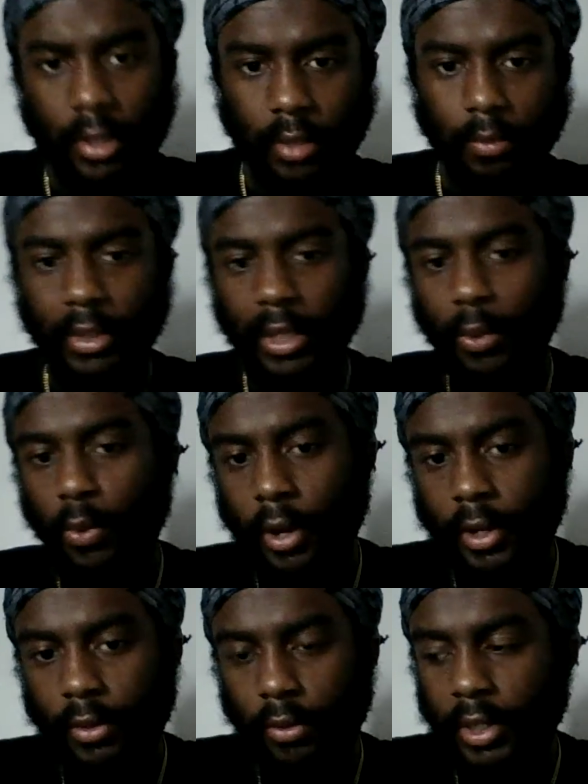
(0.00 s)
but they're
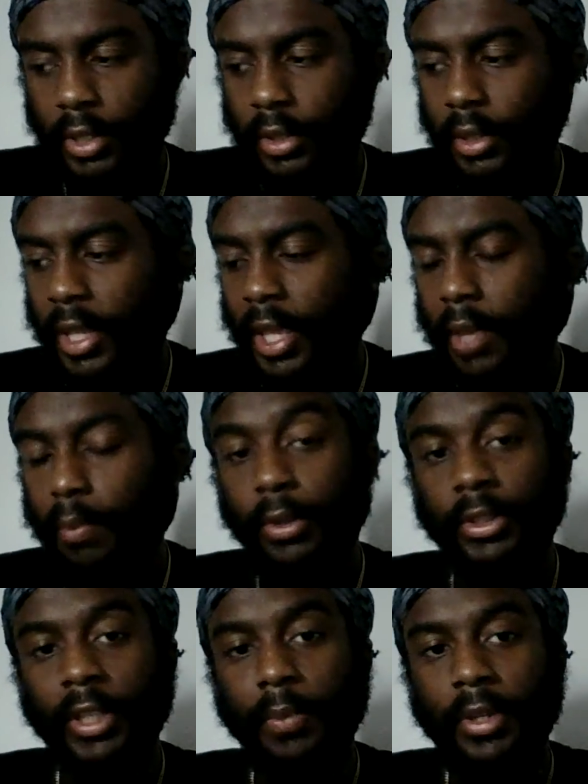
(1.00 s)
working on it. They're getting
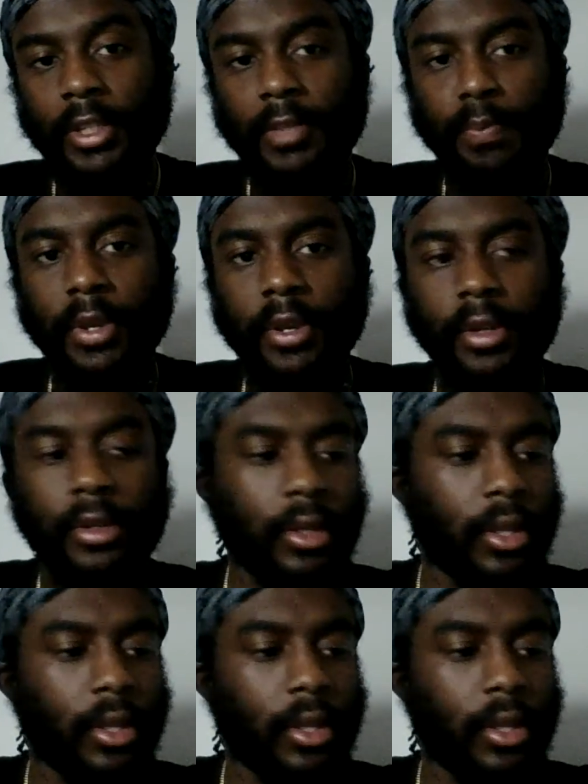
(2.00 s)
built up in the spirit.